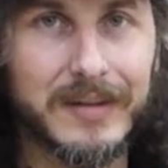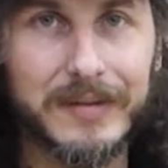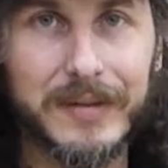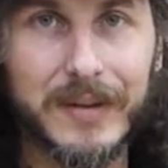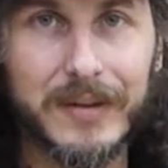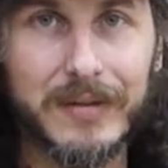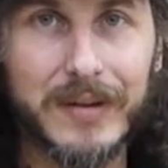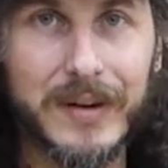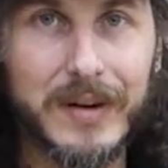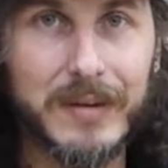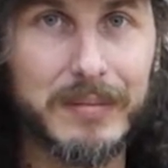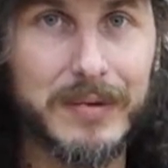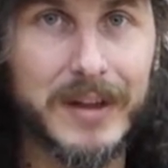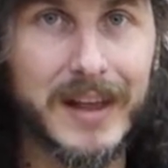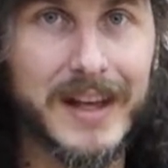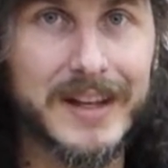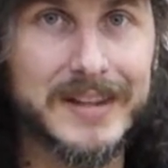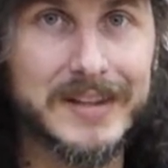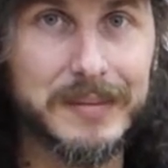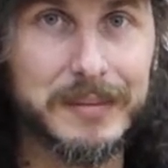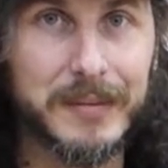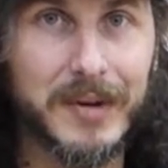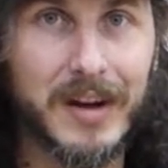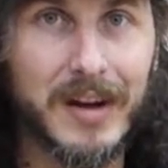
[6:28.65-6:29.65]
Feel free to
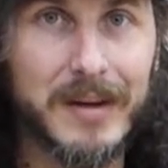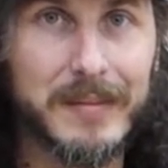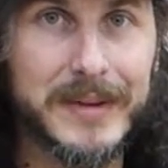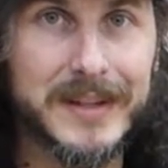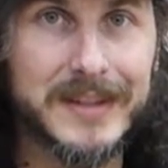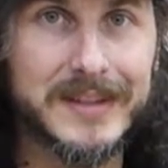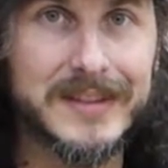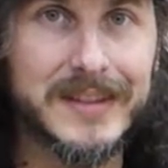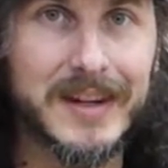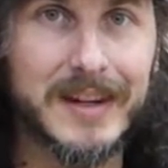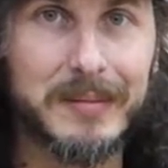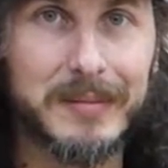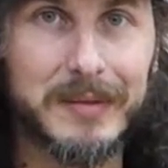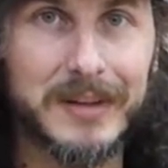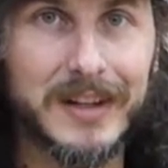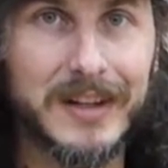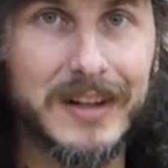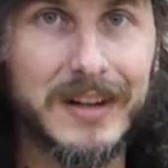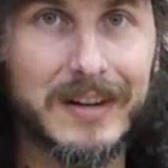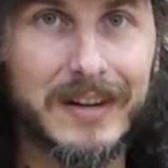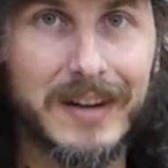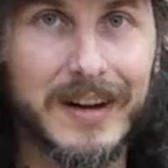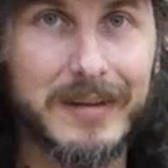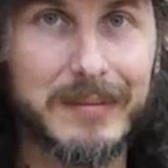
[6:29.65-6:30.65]
blast some comments down
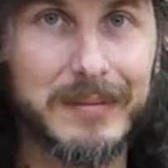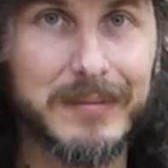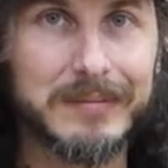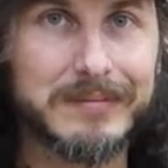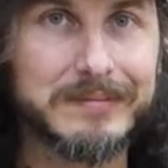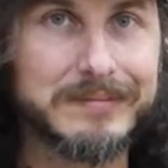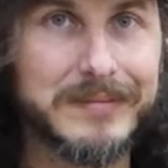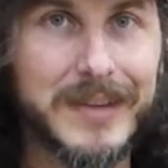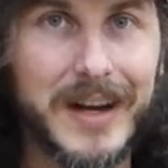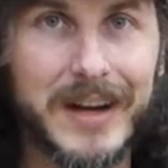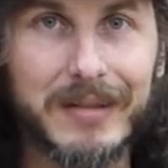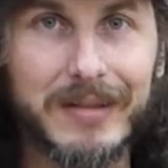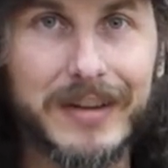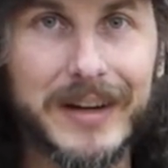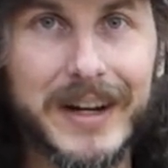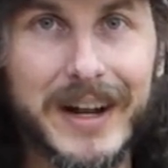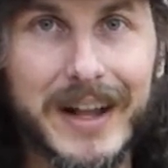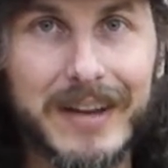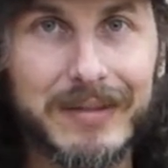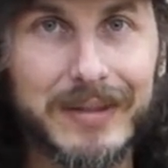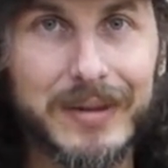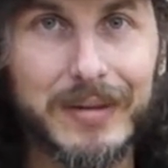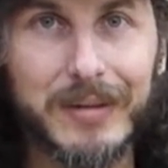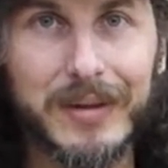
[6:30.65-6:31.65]
below. I read
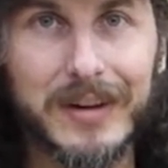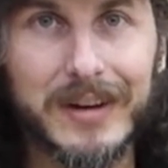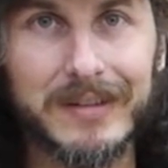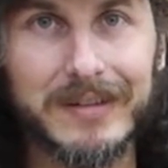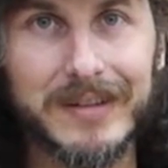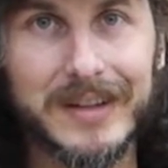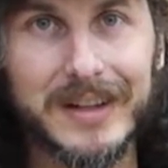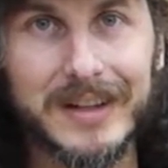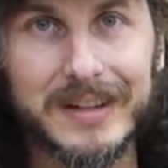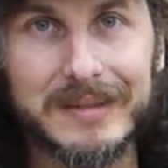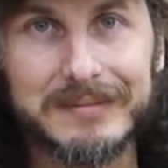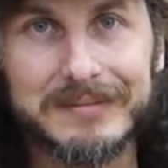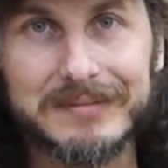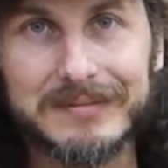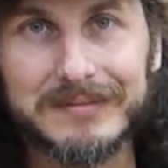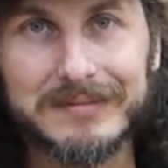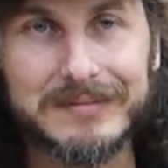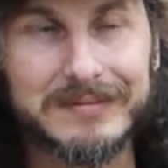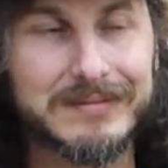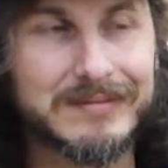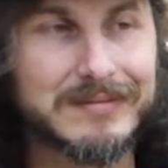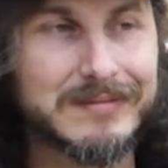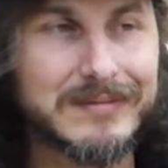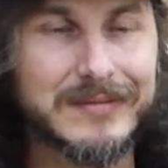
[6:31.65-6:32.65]
every one of them,
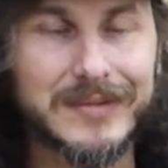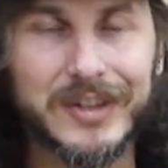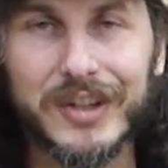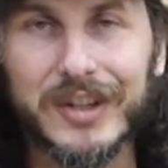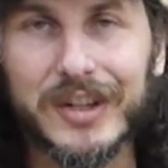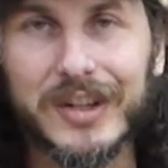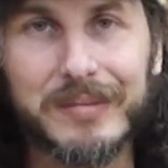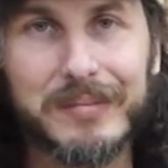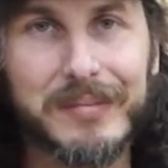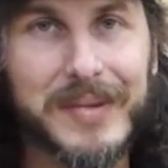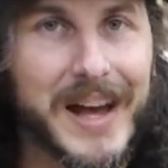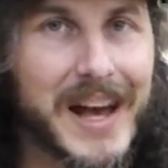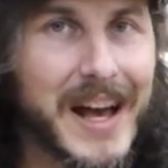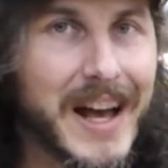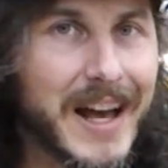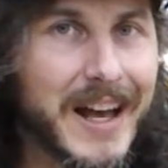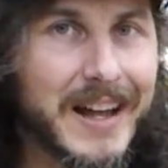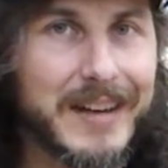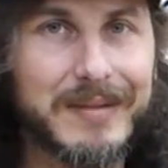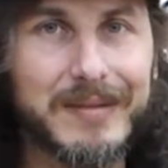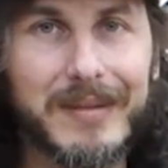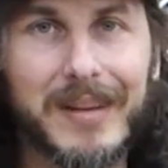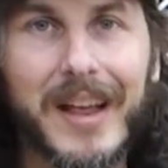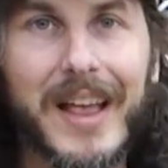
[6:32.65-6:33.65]
good,
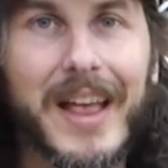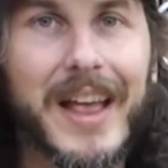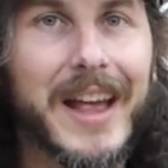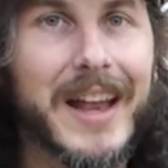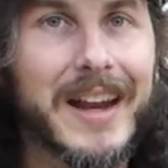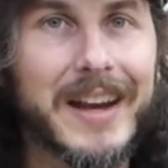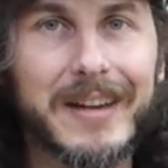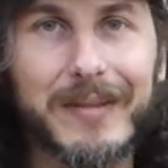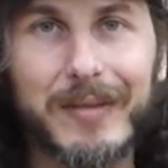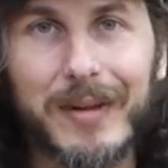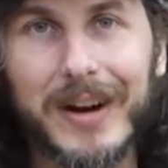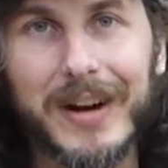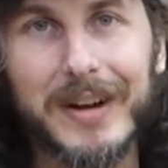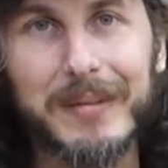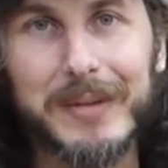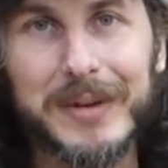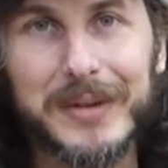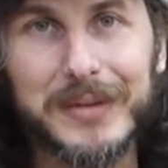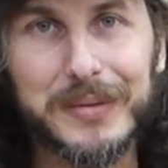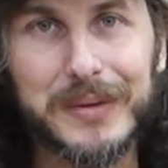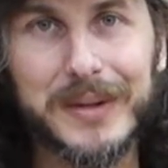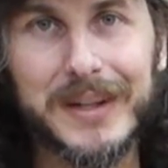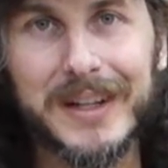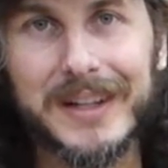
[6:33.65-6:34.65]
bad, anywhere in
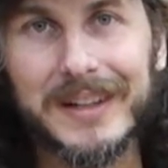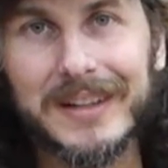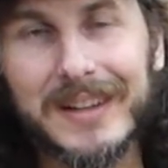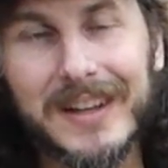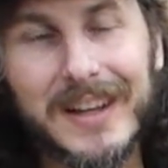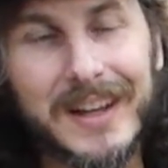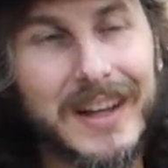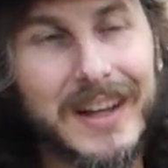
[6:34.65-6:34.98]
between.